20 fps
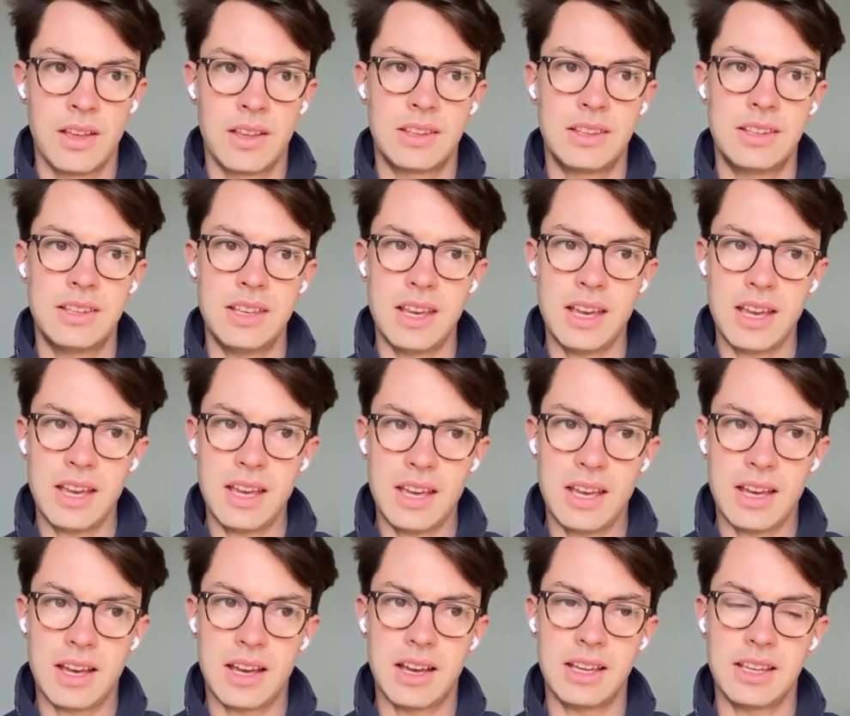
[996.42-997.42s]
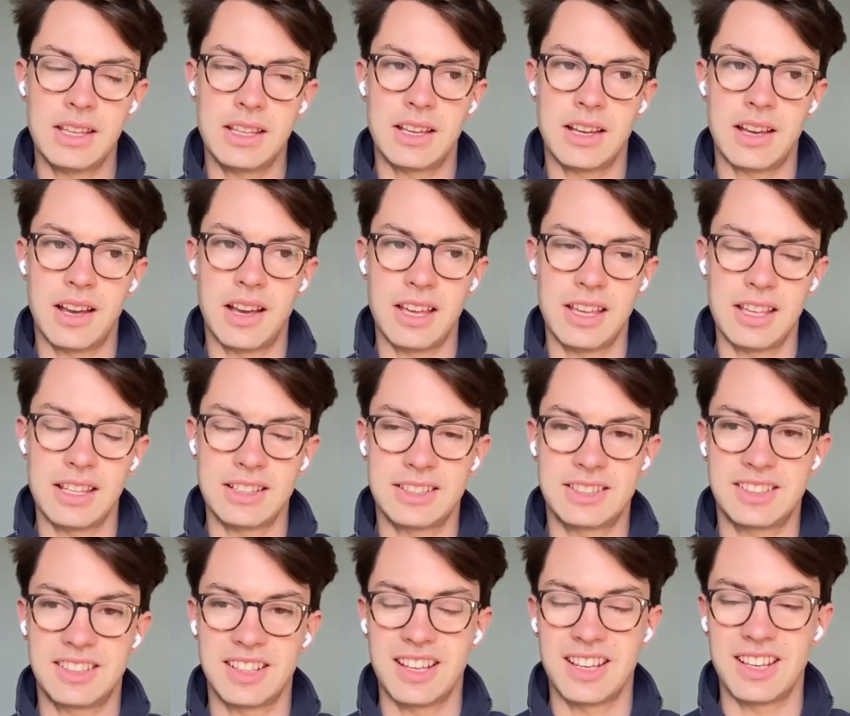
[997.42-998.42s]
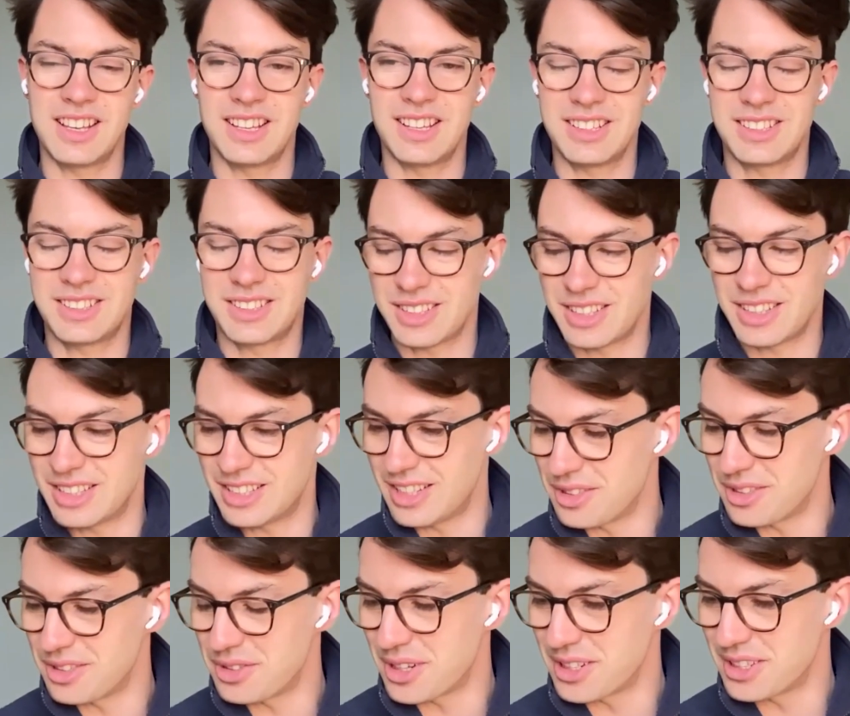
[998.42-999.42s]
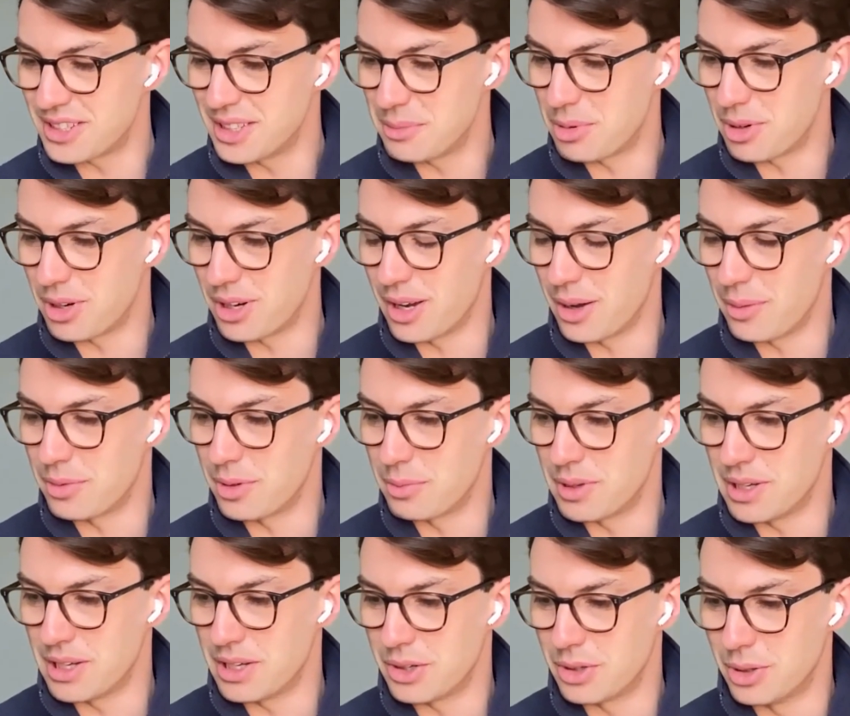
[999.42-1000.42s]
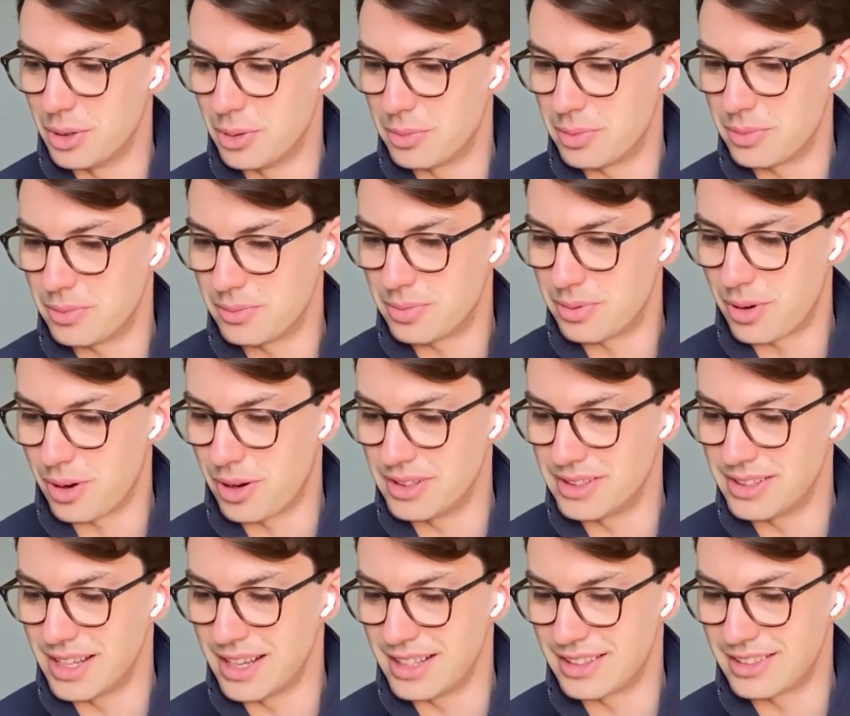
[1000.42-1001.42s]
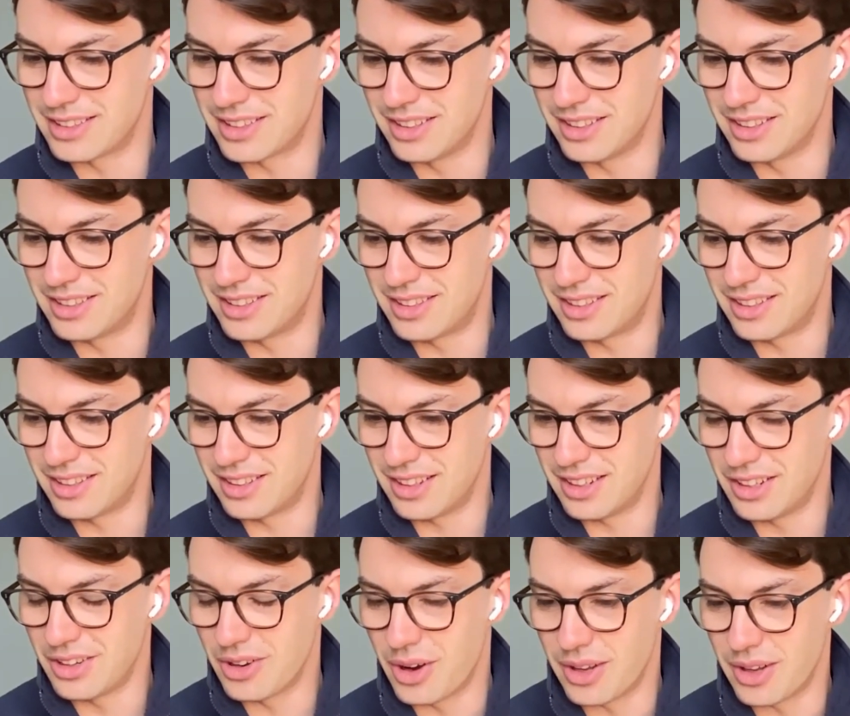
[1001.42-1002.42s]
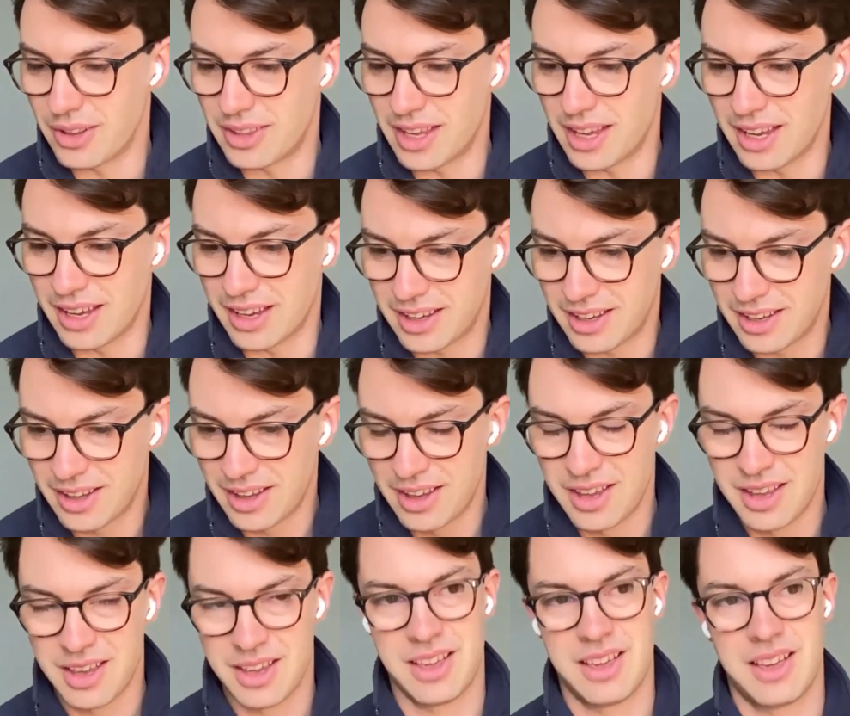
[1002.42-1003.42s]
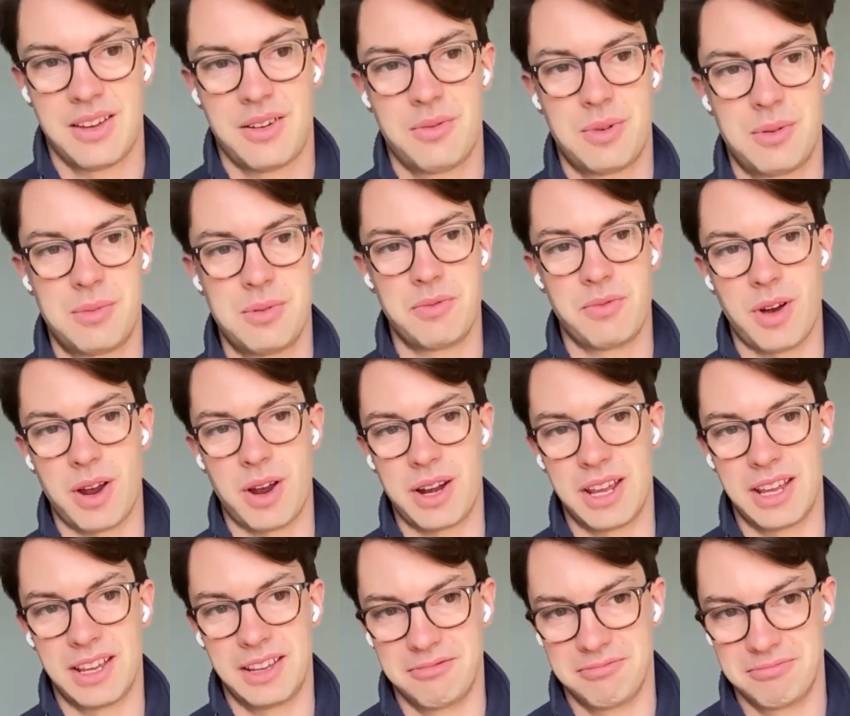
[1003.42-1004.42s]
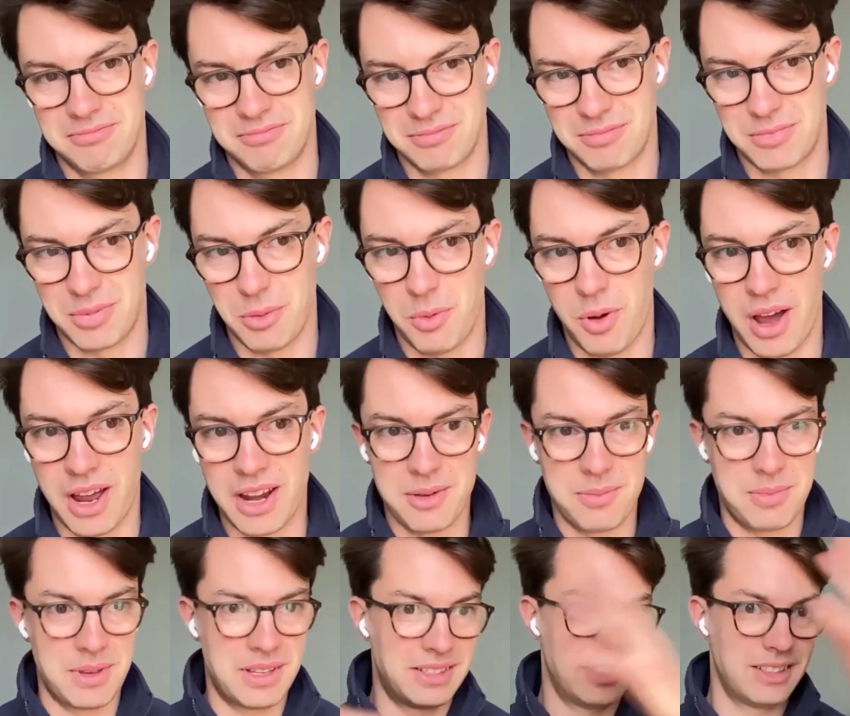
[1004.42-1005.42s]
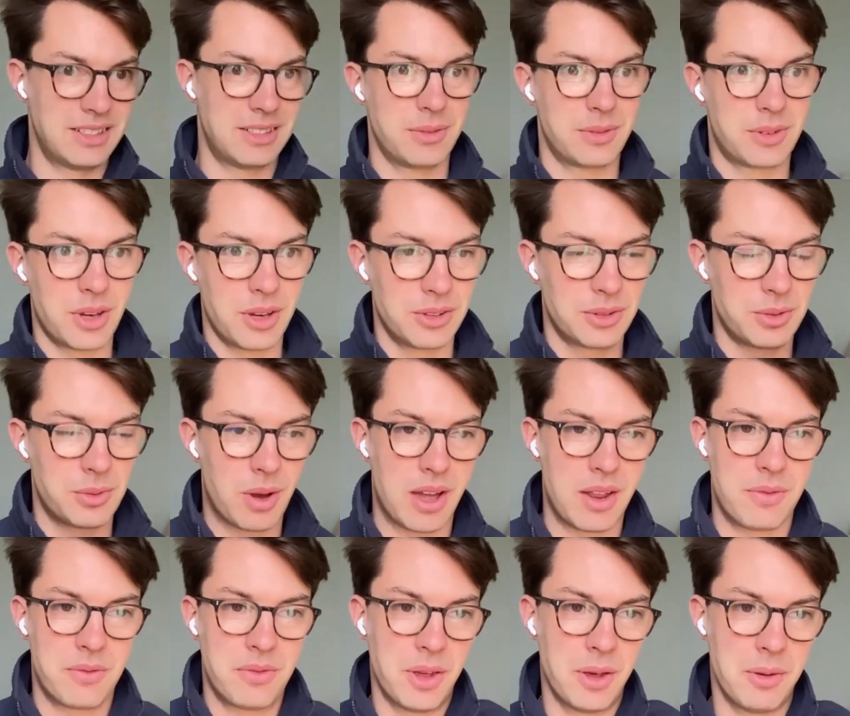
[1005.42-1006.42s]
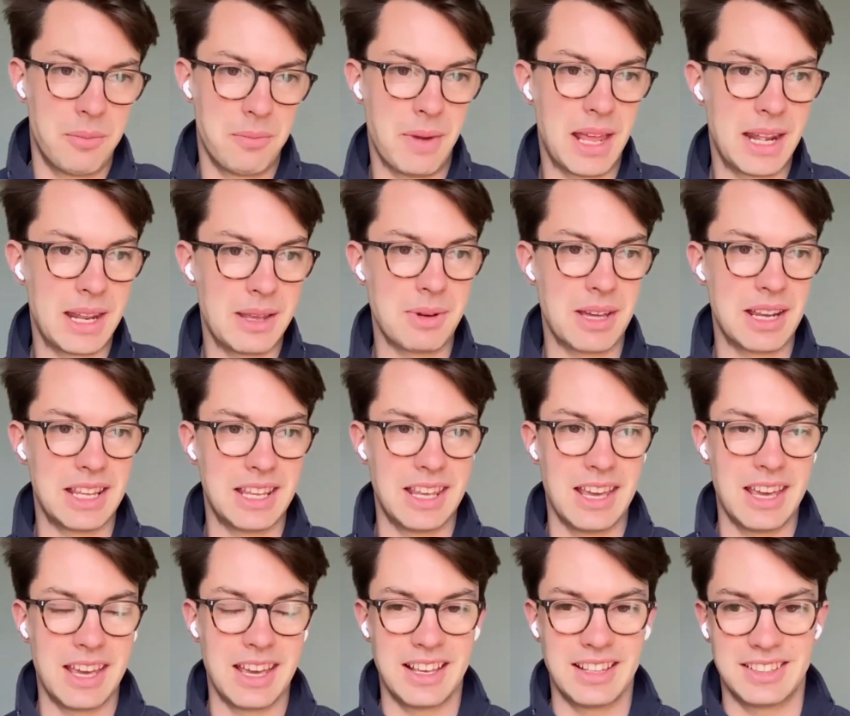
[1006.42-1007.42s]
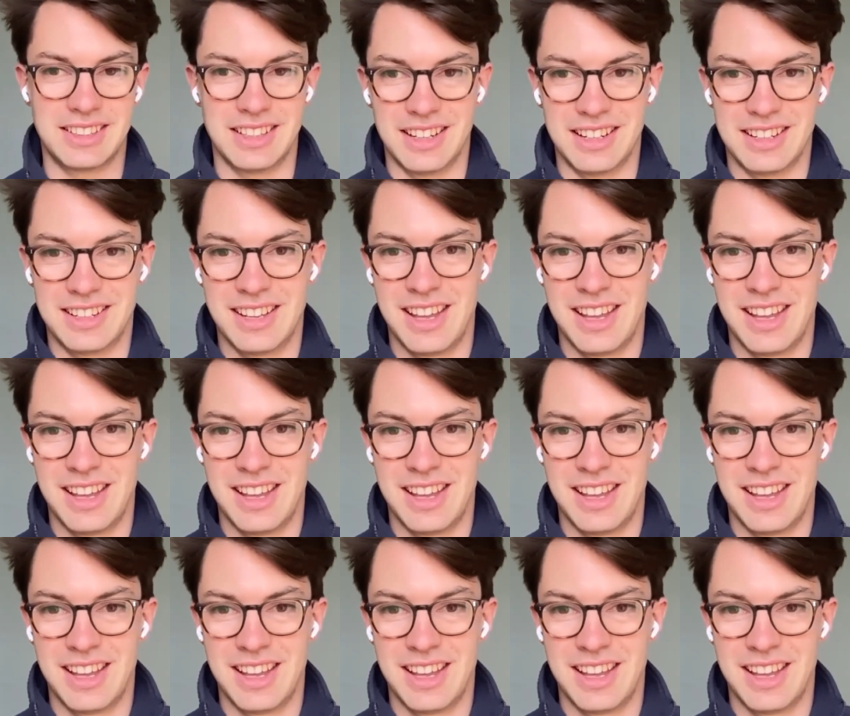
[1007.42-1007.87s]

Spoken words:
It's interesting bringing up the B Corp process because, I think we've been running the wider business of Go Squared for many, many years, and